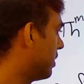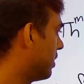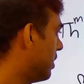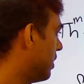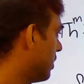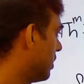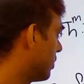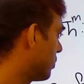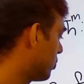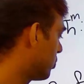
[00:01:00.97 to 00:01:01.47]

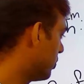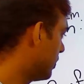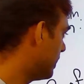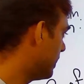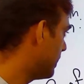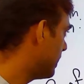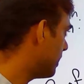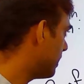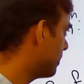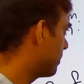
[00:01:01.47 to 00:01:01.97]
So here
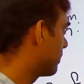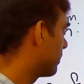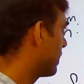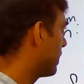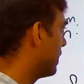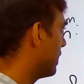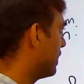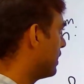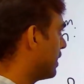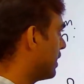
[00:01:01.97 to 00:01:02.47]

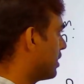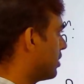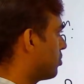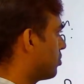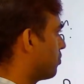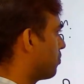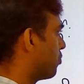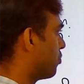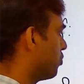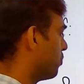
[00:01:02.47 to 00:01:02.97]
in order to
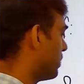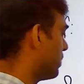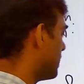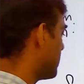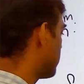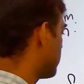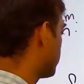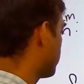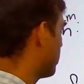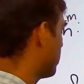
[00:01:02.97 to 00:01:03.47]
prove this
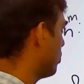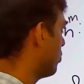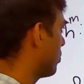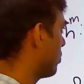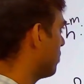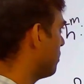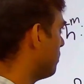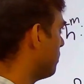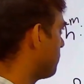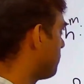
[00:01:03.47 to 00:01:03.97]

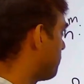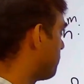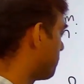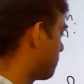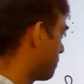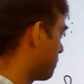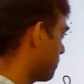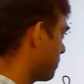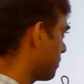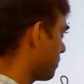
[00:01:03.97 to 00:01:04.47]
theorem,
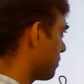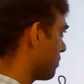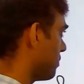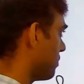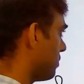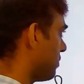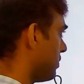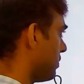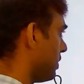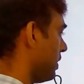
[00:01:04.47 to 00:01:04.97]

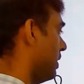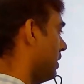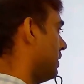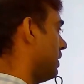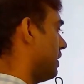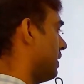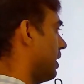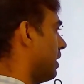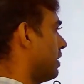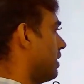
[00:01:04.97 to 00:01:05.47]
here
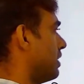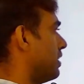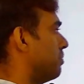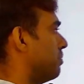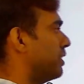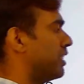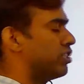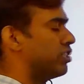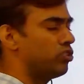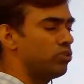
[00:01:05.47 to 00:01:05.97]
already we
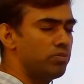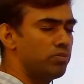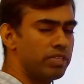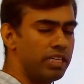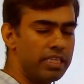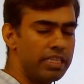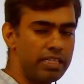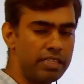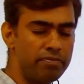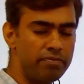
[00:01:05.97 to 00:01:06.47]
assume that
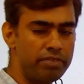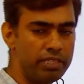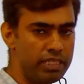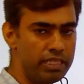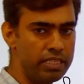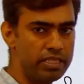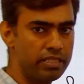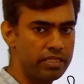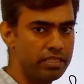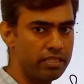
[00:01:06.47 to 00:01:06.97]
ft is
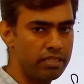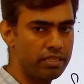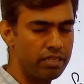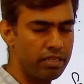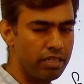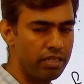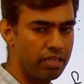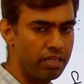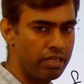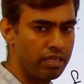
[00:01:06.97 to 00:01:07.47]

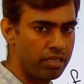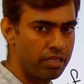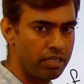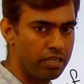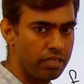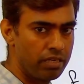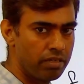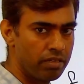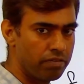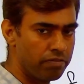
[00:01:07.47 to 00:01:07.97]

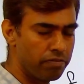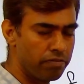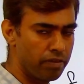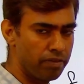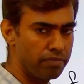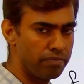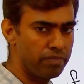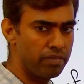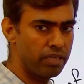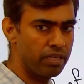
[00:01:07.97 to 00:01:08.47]

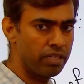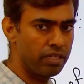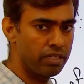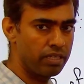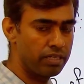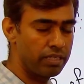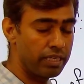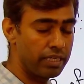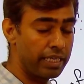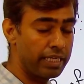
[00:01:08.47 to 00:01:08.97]
from the
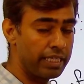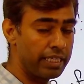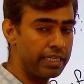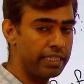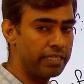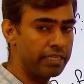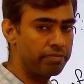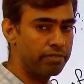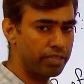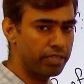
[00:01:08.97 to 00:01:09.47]
category
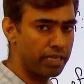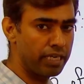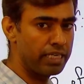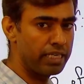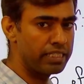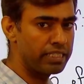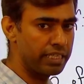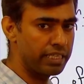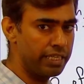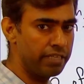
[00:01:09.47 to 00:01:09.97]
of a class
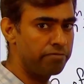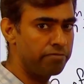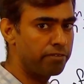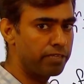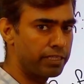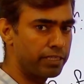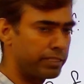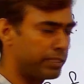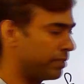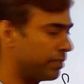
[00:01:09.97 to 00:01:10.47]
A
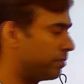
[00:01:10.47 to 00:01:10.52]
function.